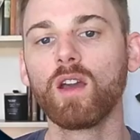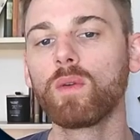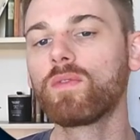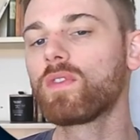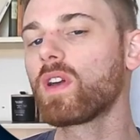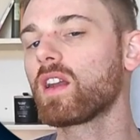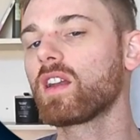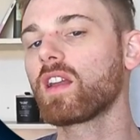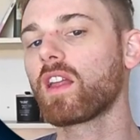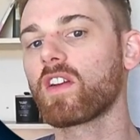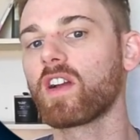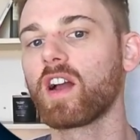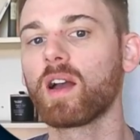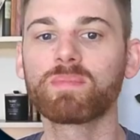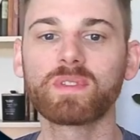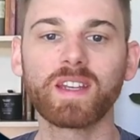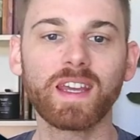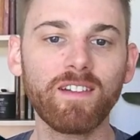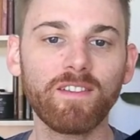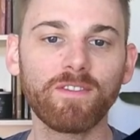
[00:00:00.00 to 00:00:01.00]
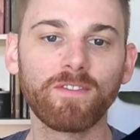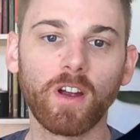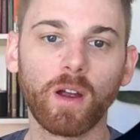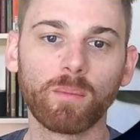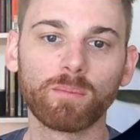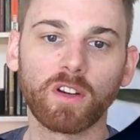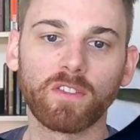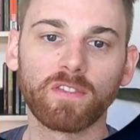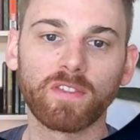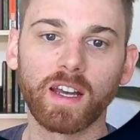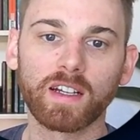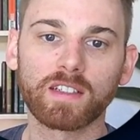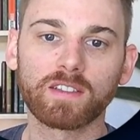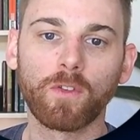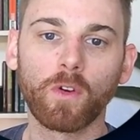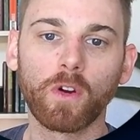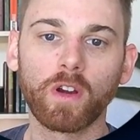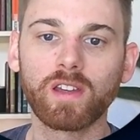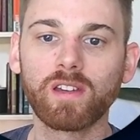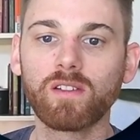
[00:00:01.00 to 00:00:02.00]
We've got another update from Reflect
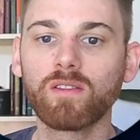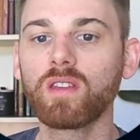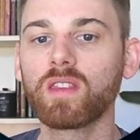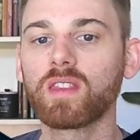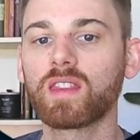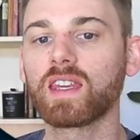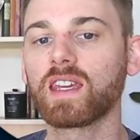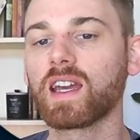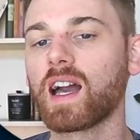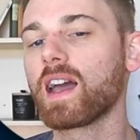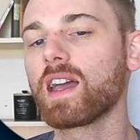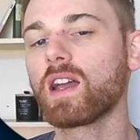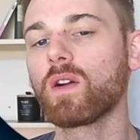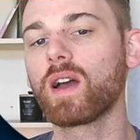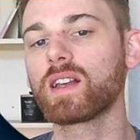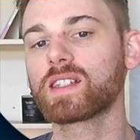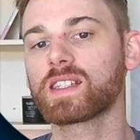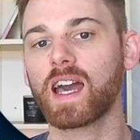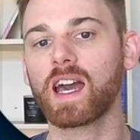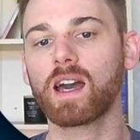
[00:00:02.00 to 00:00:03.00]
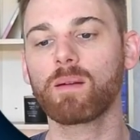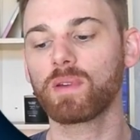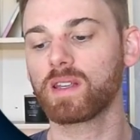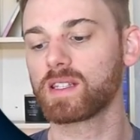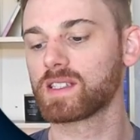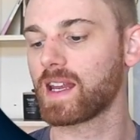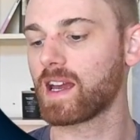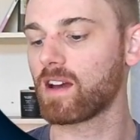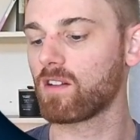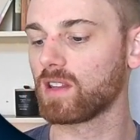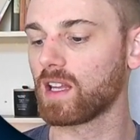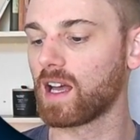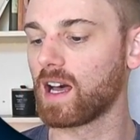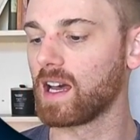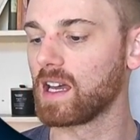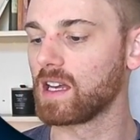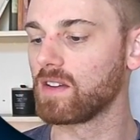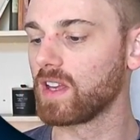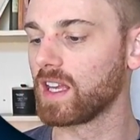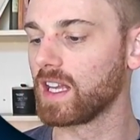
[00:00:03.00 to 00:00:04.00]
for you. The iOS app is now
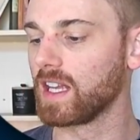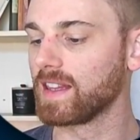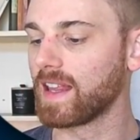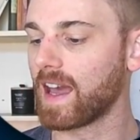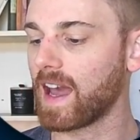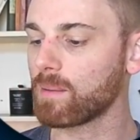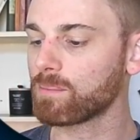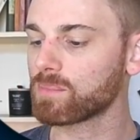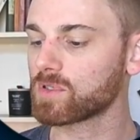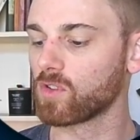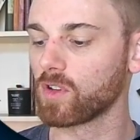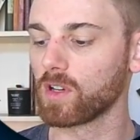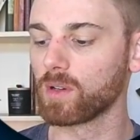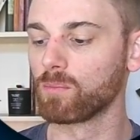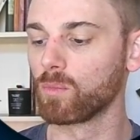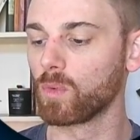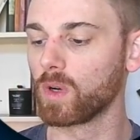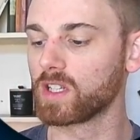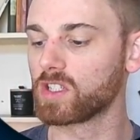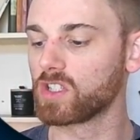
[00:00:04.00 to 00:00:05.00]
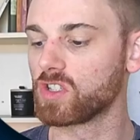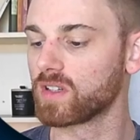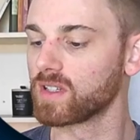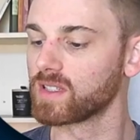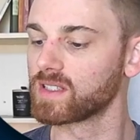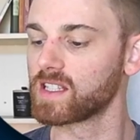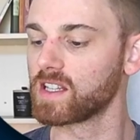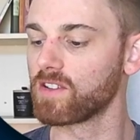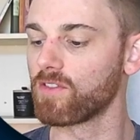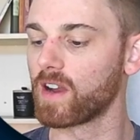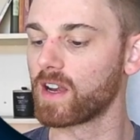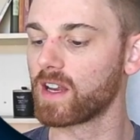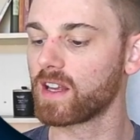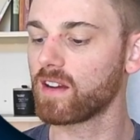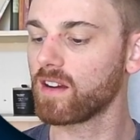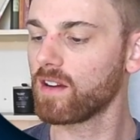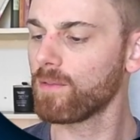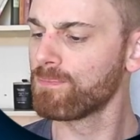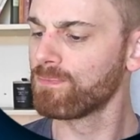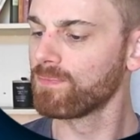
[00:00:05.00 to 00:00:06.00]
live in the App Store, which you can see right
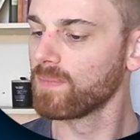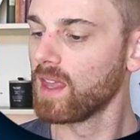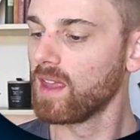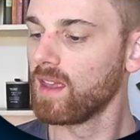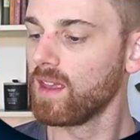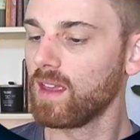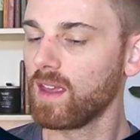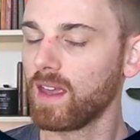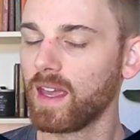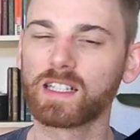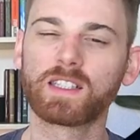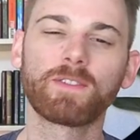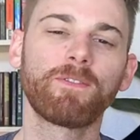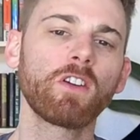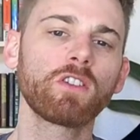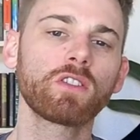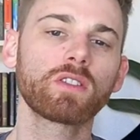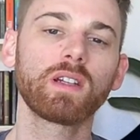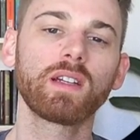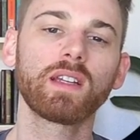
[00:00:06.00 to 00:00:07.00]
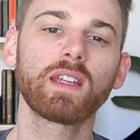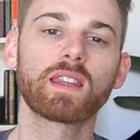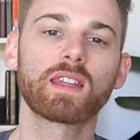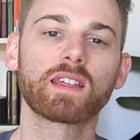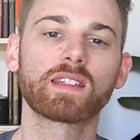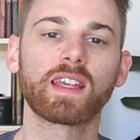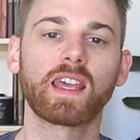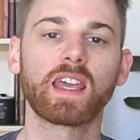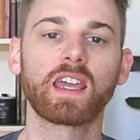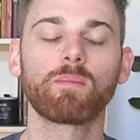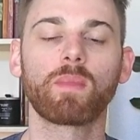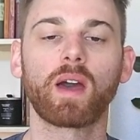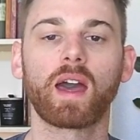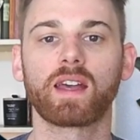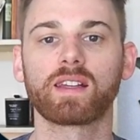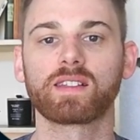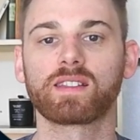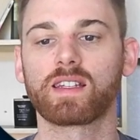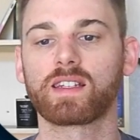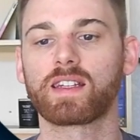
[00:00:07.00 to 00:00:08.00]
here. It's functionally the same
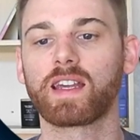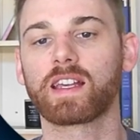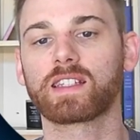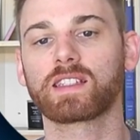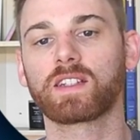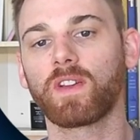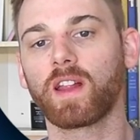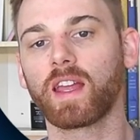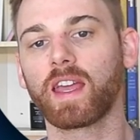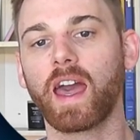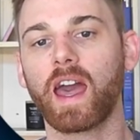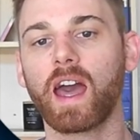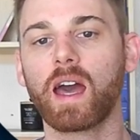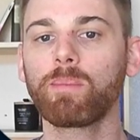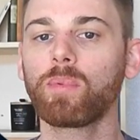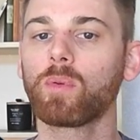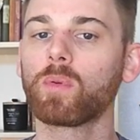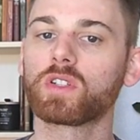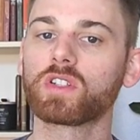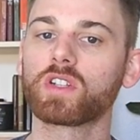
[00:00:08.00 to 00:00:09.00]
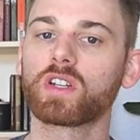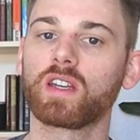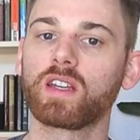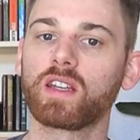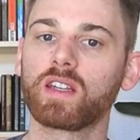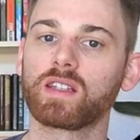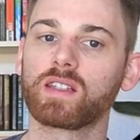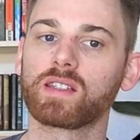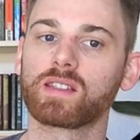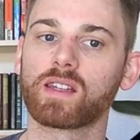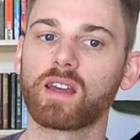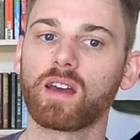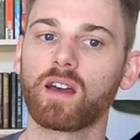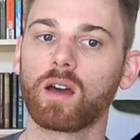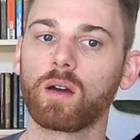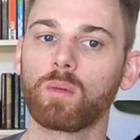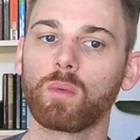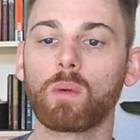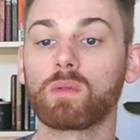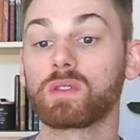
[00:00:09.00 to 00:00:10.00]
as the TestFlight app, which is
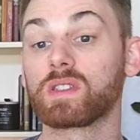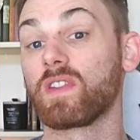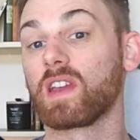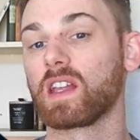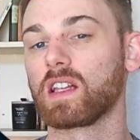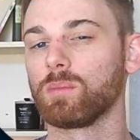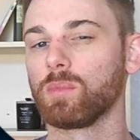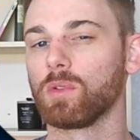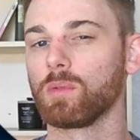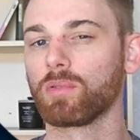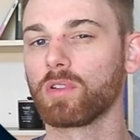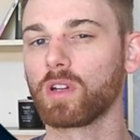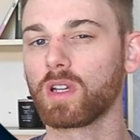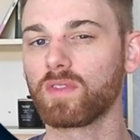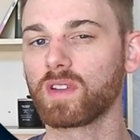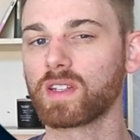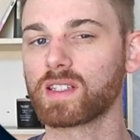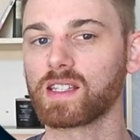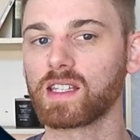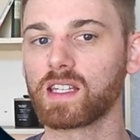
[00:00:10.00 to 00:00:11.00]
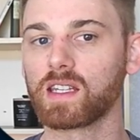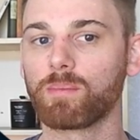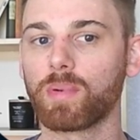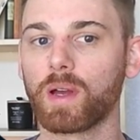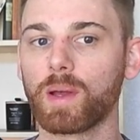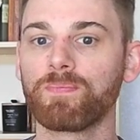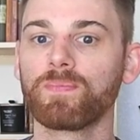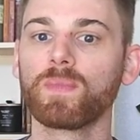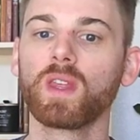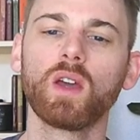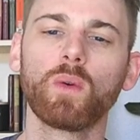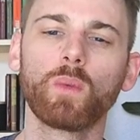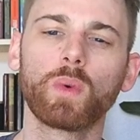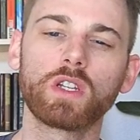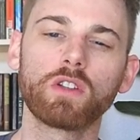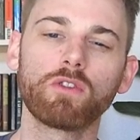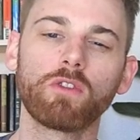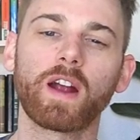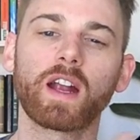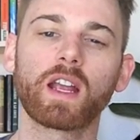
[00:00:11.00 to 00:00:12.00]
what was available previously, but we
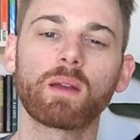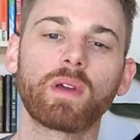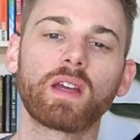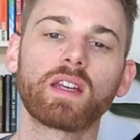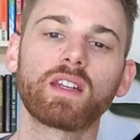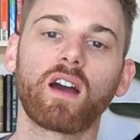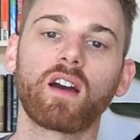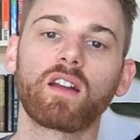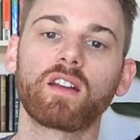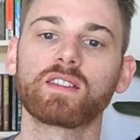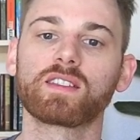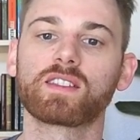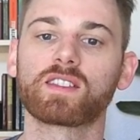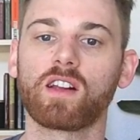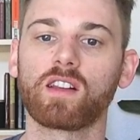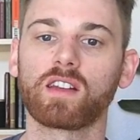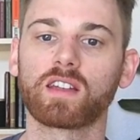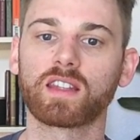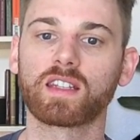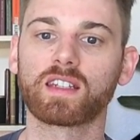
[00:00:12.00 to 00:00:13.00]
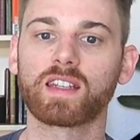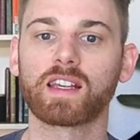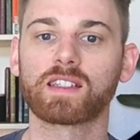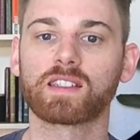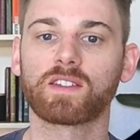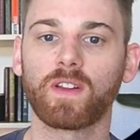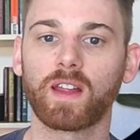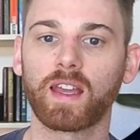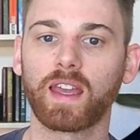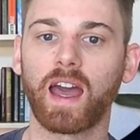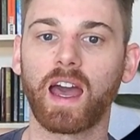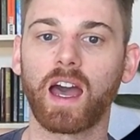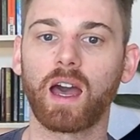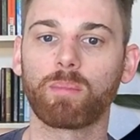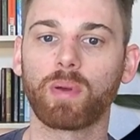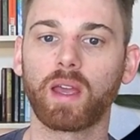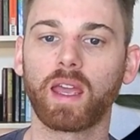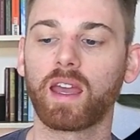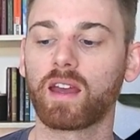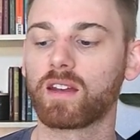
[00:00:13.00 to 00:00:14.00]
do recommend uninstalling the TestFlight
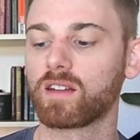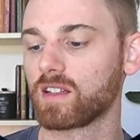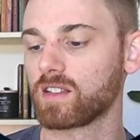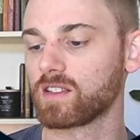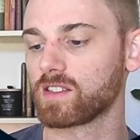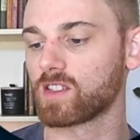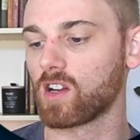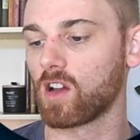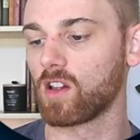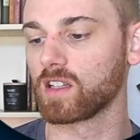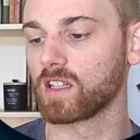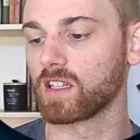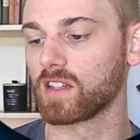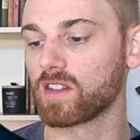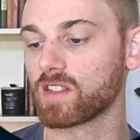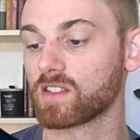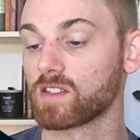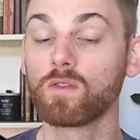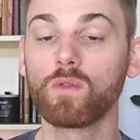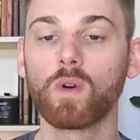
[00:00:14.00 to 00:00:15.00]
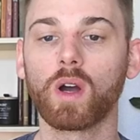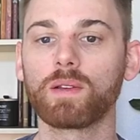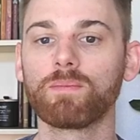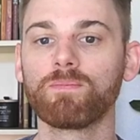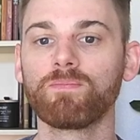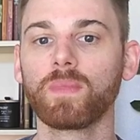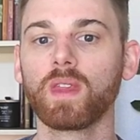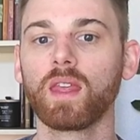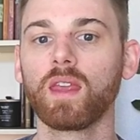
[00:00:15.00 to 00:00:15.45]
app and installing this new one.